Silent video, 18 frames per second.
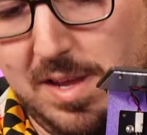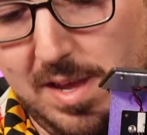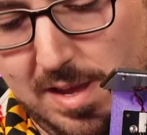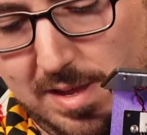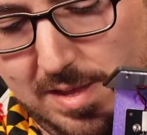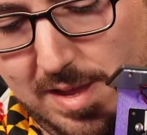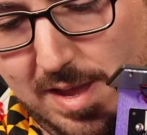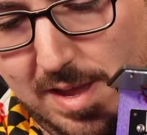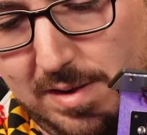
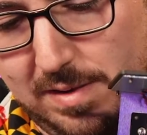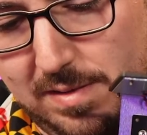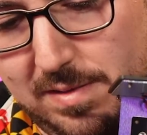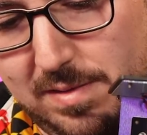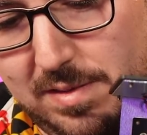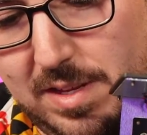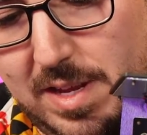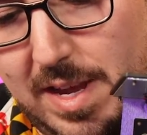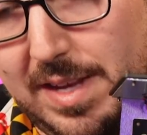and then
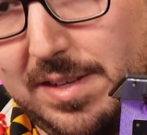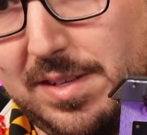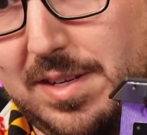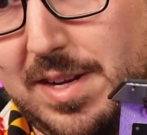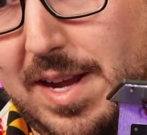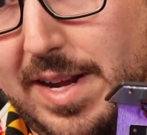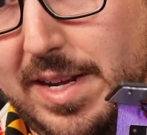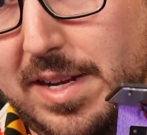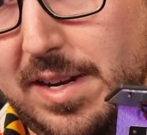the S
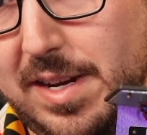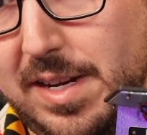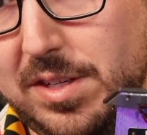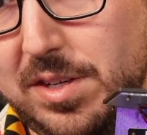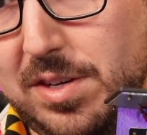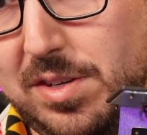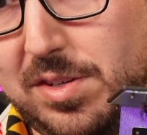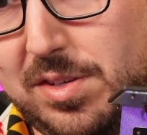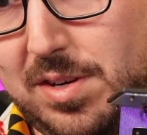D I
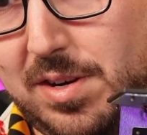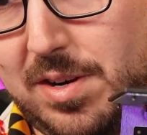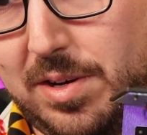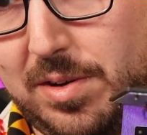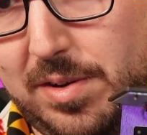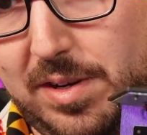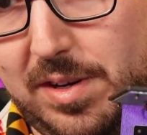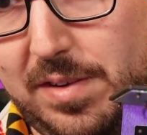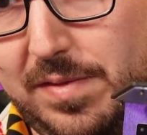connectors are
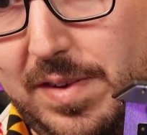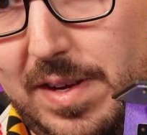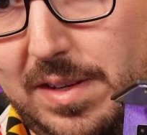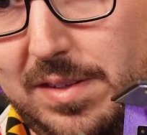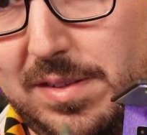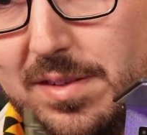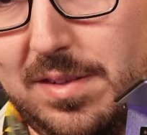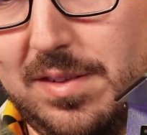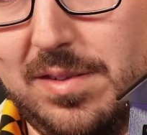going to
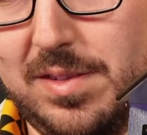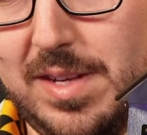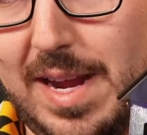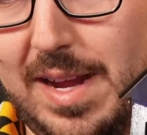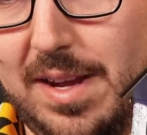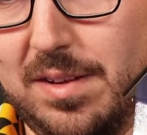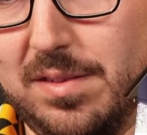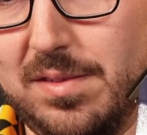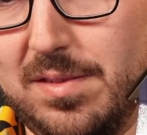face
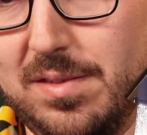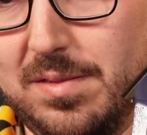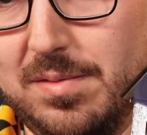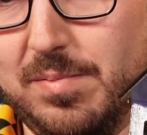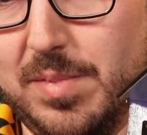down